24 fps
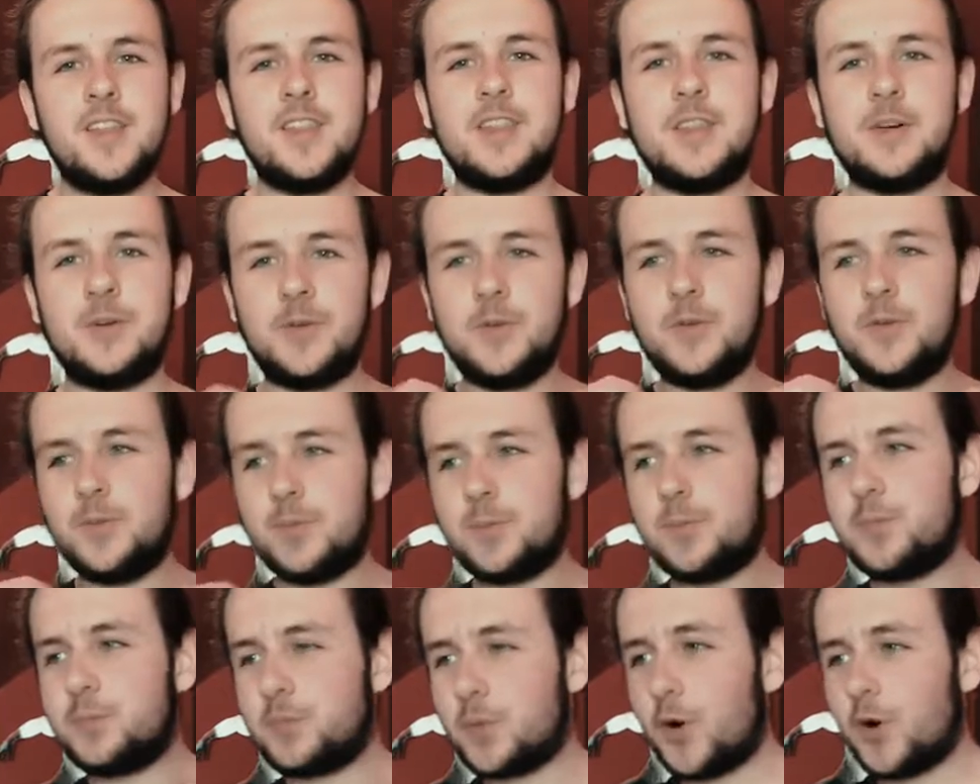That
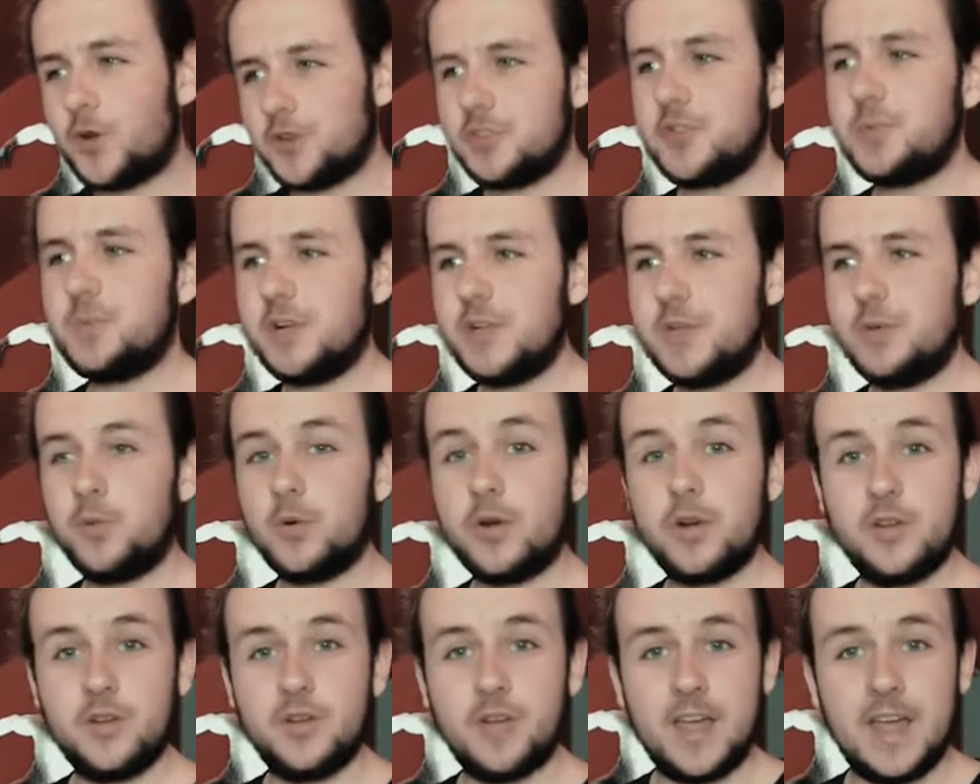possibly
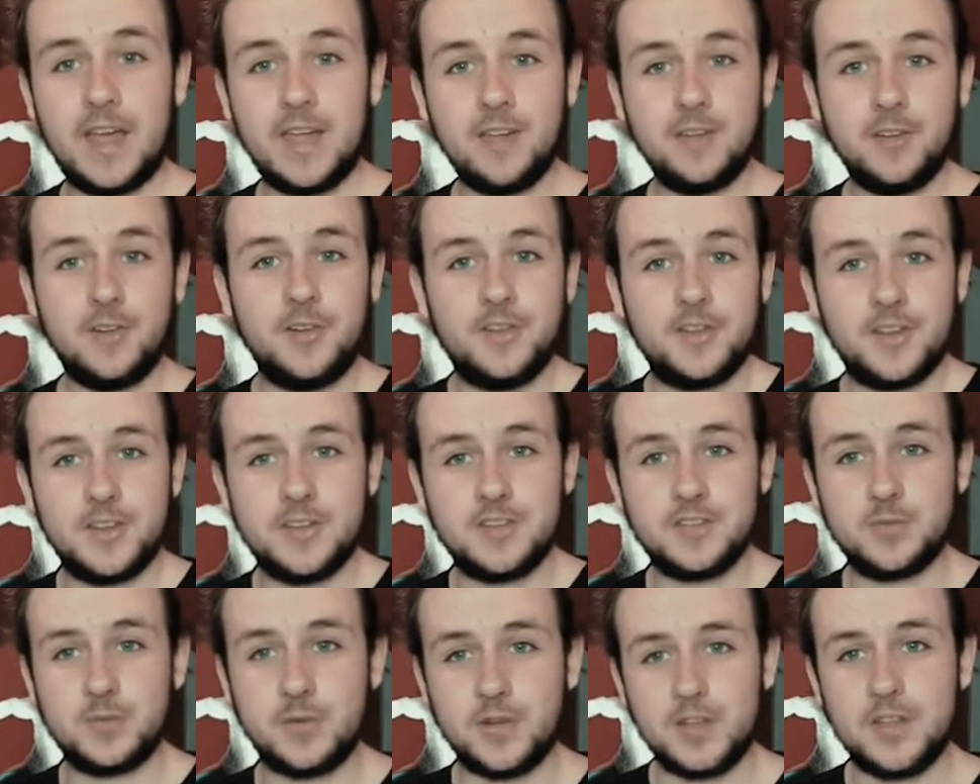hailed
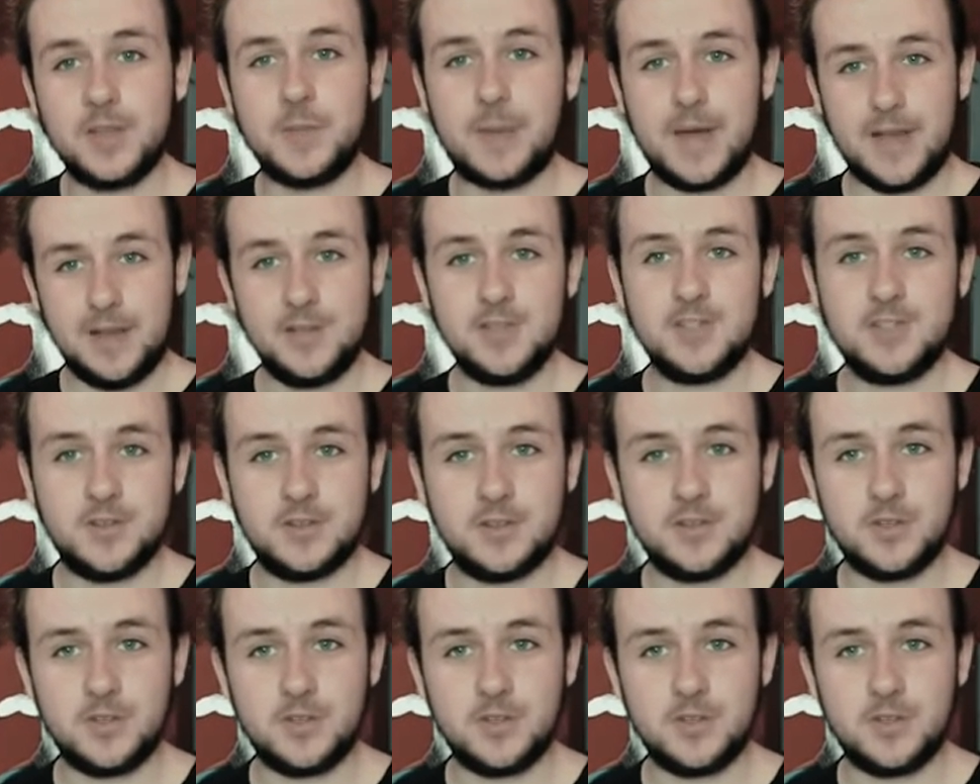as one of the best